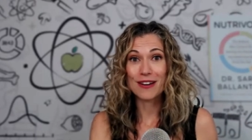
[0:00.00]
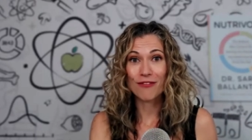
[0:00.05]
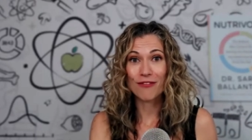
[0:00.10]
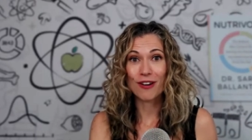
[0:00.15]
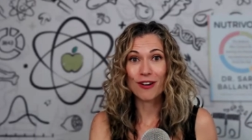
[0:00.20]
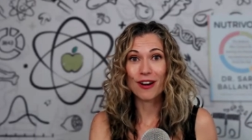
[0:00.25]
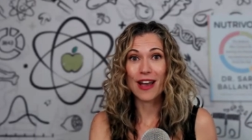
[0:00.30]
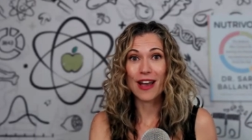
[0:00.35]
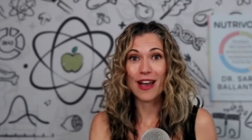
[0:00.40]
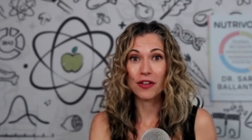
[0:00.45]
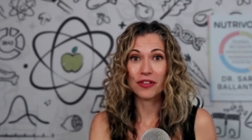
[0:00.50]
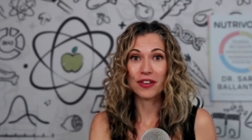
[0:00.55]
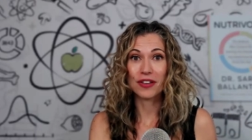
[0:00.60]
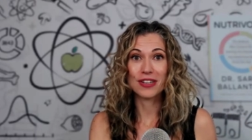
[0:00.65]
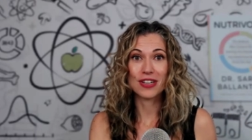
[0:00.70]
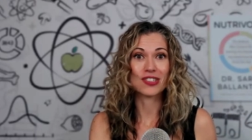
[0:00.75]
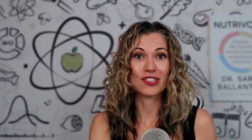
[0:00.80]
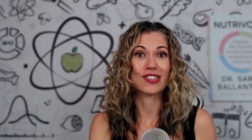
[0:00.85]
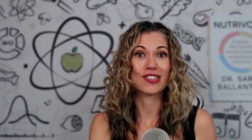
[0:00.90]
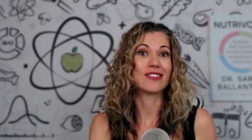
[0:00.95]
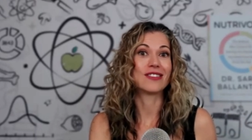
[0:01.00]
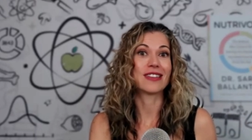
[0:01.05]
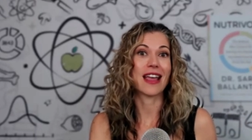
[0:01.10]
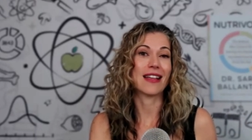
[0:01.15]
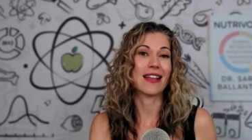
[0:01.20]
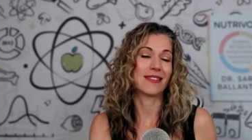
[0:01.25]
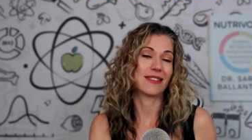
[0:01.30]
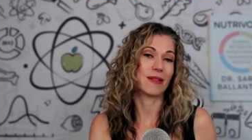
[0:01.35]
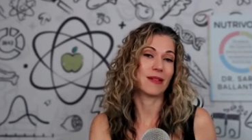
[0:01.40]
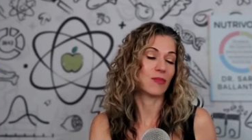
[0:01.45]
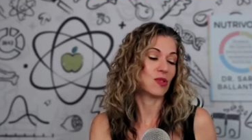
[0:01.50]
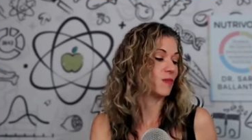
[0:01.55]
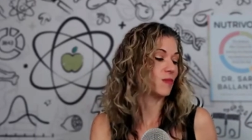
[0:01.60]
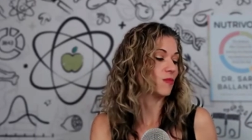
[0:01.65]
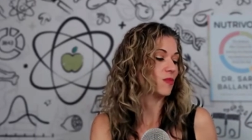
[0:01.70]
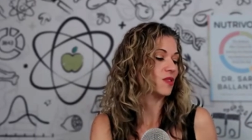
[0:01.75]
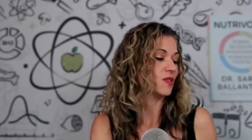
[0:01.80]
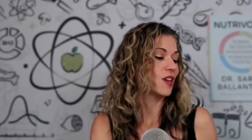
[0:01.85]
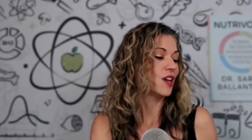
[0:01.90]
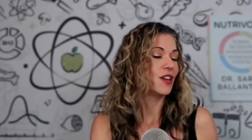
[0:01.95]
different health conditions and
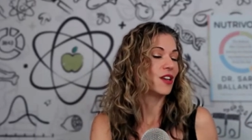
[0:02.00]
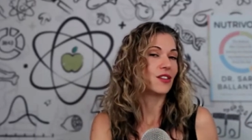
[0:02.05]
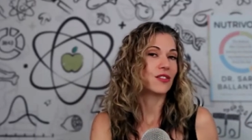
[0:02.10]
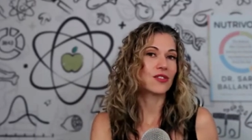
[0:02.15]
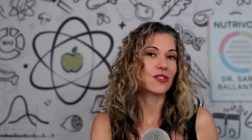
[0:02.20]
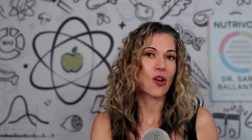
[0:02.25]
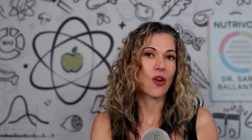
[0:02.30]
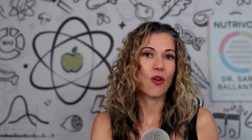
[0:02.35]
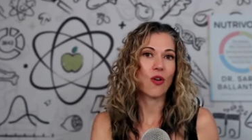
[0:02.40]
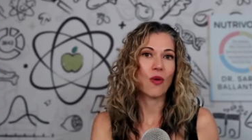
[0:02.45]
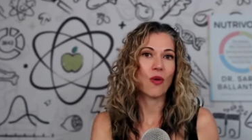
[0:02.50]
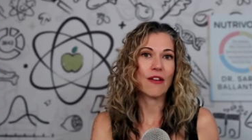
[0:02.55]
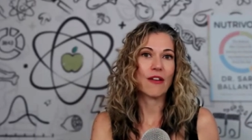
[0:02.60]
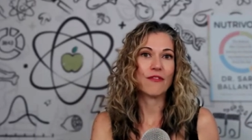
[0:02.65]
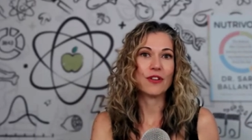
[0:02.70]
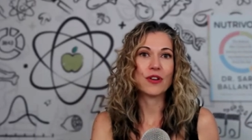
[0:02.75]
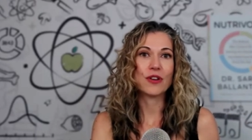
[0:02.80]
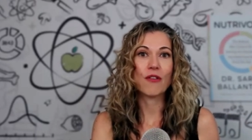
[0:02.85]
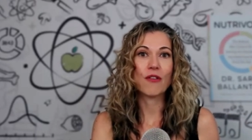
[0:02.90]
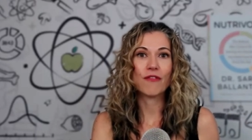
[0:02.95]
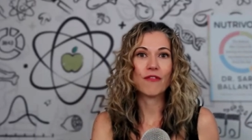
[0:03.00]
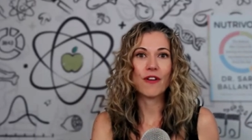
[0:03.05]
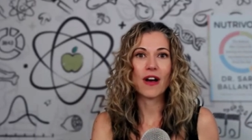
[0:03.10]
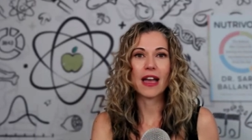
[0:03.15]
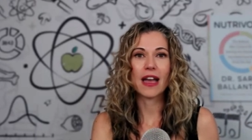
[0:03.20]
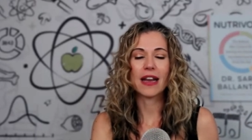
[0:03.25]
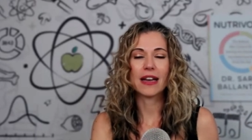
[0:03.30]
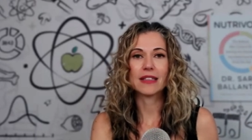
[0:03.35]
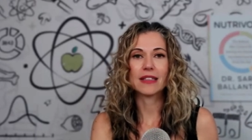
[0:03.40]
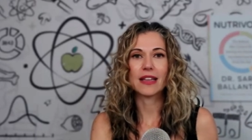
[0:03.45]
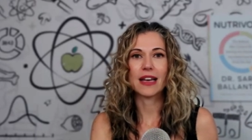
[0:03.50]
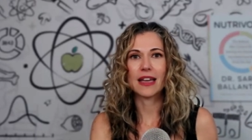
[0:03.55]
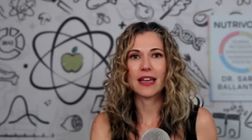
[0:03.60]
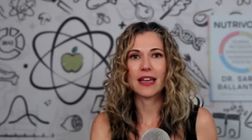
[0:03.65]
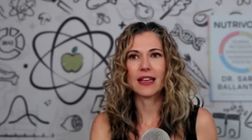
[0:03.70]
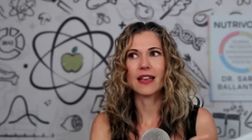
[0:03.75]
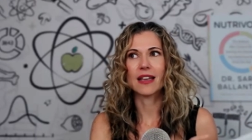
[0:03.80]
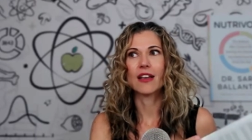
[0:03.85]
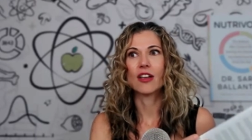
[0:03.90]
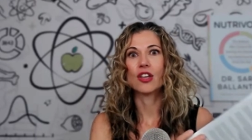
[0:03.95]
symptoms. So if you don't find
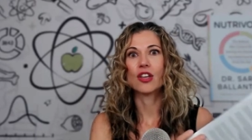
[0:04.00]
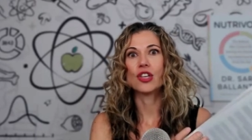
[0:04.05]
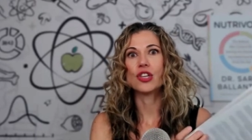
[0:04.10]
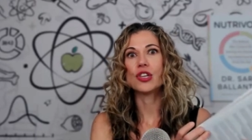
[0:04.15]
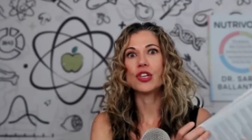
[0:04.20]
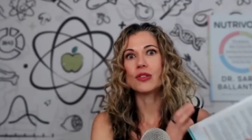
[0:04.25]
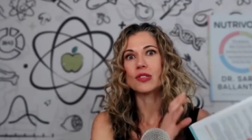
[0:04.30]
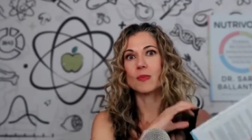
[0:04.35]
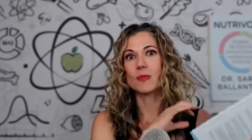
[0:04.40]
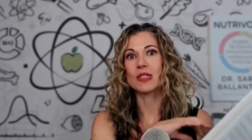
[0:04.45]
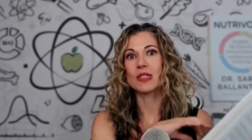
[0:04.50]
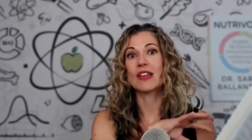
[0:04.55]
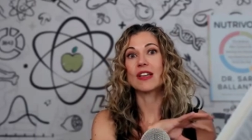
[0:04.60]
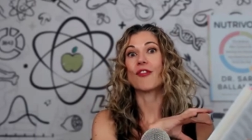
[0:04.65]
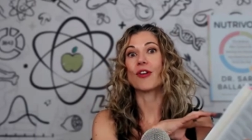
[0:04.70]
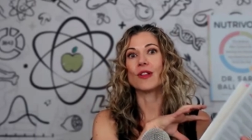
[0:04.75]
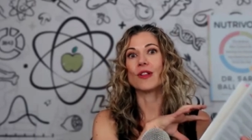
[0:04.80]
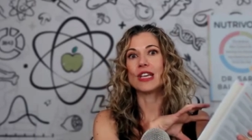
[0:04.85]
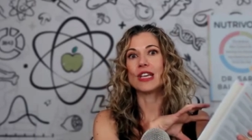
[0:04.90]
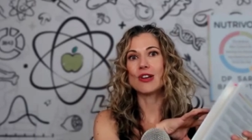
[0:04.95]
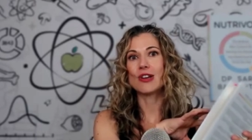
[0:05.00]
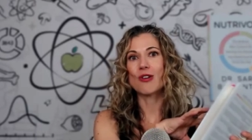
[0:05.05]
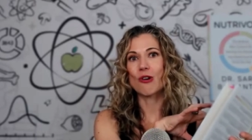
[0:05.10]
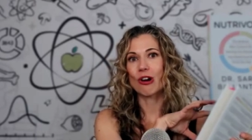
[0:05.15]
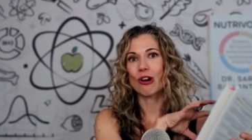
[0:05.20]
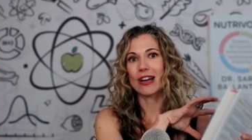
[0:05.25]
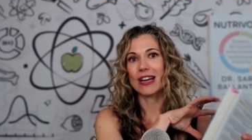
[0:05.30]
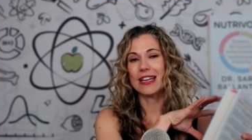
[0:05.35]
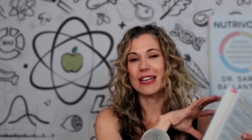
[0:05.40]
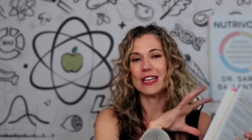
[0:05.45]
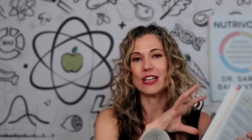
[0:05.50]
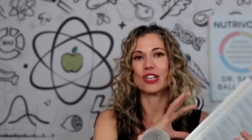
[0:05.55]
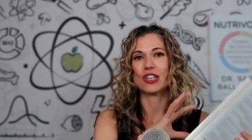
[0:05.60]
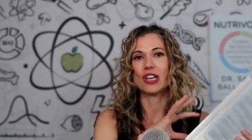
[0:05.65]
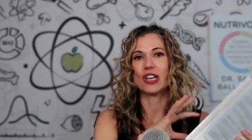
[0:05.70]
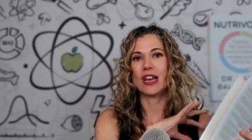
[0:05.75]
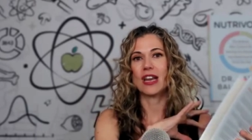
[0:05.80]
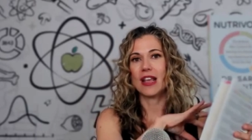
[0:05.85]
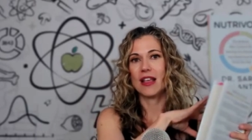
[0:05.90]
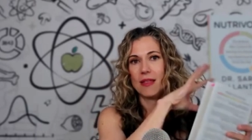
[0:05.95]
like specifically your
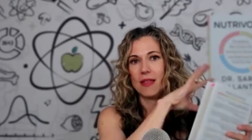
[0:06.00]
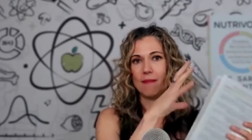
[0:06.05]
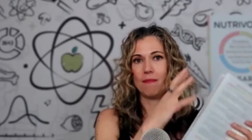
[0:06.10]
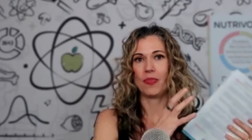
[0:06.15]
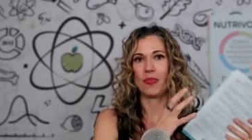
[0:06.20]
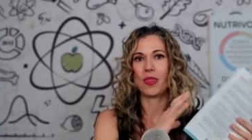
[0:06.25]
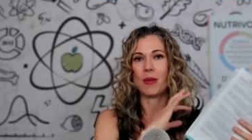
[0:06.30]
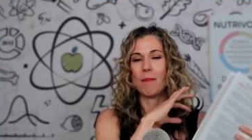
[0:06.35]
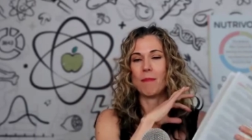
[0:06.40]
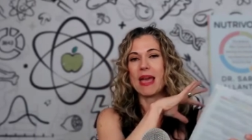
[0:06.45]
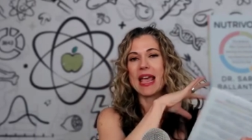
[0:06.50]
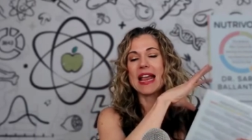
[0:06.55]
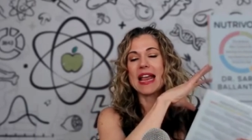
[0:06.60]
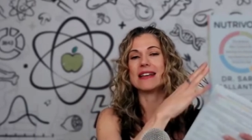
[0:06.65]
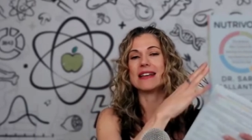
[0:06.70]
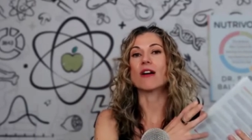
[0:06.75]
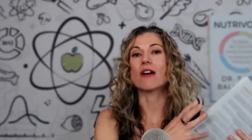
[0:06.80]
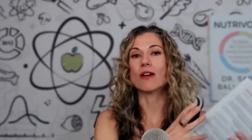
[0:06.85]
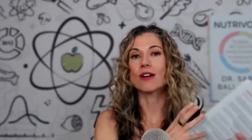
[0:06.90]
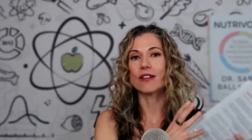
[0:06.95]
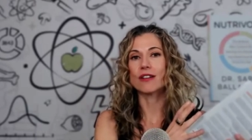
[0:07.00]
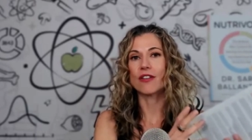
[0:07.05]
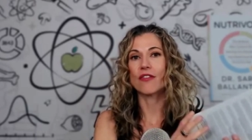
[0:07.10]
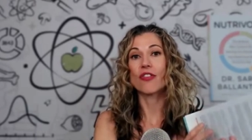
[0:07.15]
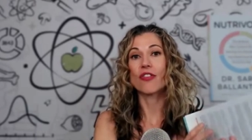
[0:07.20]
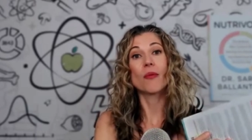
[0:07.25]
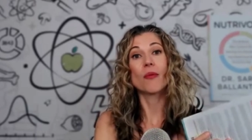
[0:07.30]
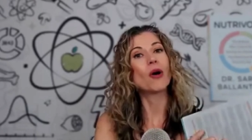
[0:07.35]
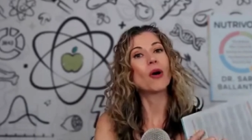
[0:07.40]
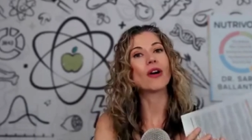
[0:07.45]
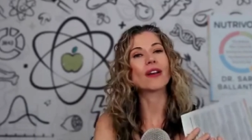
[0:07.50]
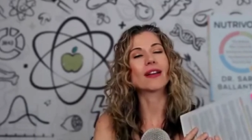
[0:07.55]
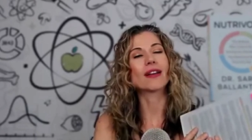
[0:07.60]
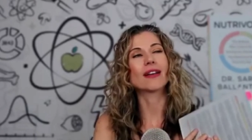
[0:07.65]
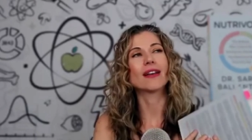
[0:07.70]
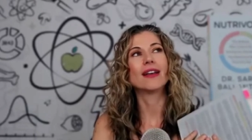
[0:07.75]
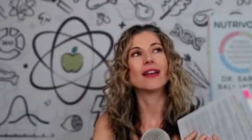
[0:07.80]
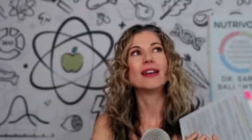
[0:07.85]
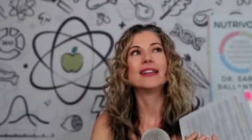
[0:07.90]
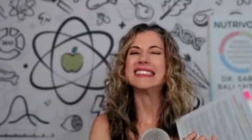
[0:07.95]
condition in the, the main narrative of the book,
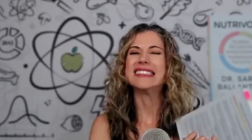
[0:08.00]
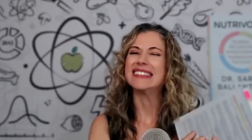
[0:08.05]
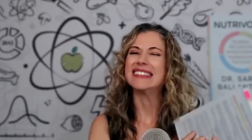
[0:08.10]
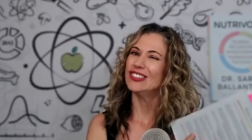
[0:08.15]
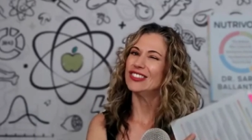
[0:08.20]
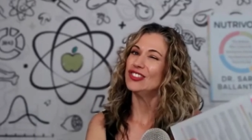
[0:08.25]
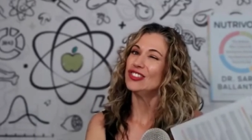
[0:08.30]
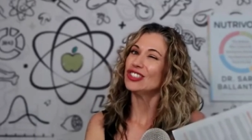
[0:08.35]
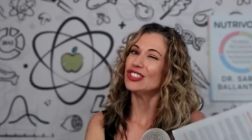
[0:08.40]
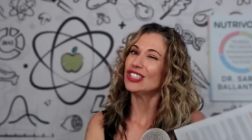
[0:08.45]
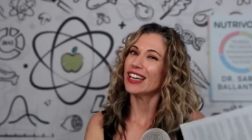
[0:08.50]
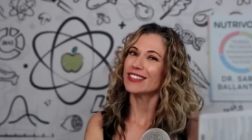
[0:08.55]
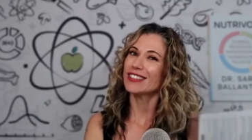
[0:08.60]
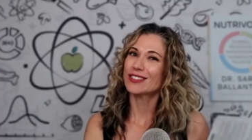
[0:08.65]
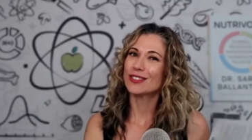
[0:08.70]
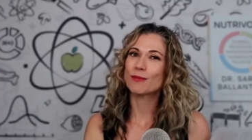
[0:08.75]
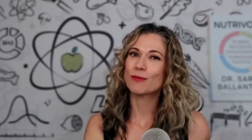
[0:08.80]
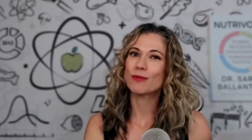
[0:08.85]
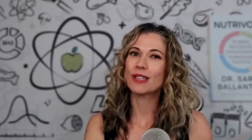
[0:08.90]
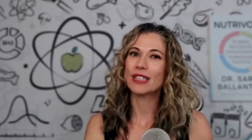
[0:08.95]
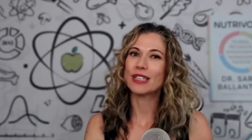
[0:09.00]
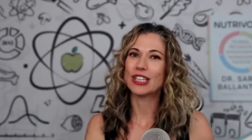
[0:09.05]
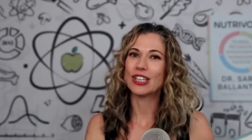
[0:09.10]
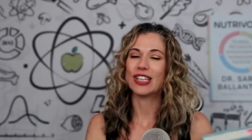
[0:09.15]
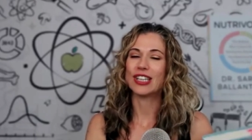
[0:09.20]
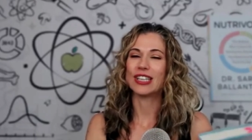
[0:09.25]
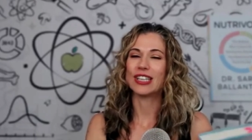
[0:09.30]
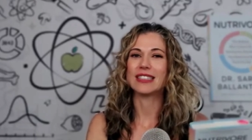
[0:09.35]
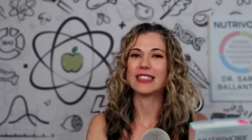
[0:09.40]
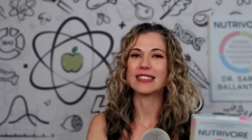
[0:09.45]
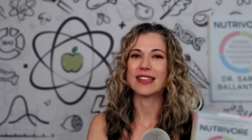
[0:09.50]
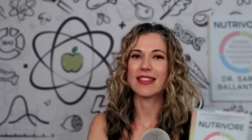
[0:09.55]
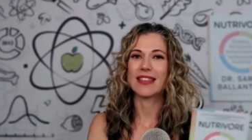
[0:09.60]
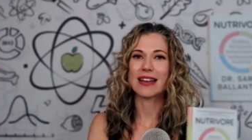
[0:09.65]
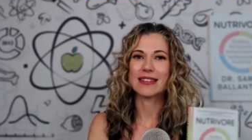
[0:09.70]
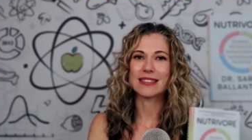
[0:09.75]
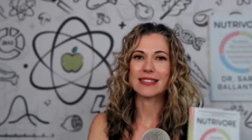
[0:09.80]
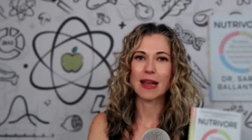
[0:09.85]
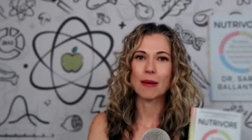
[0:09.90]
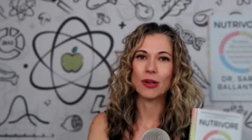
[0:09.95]
chances are really good it's in
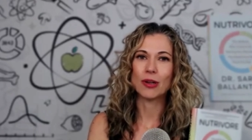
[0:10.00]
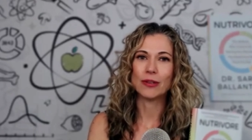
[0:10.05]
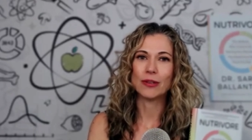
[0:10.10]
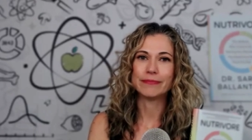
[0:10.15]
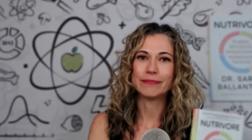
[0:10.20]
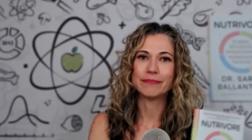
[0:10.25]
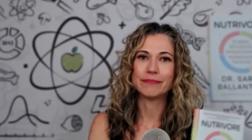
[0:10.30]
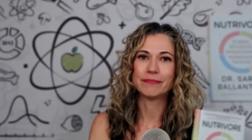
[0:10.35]
that table.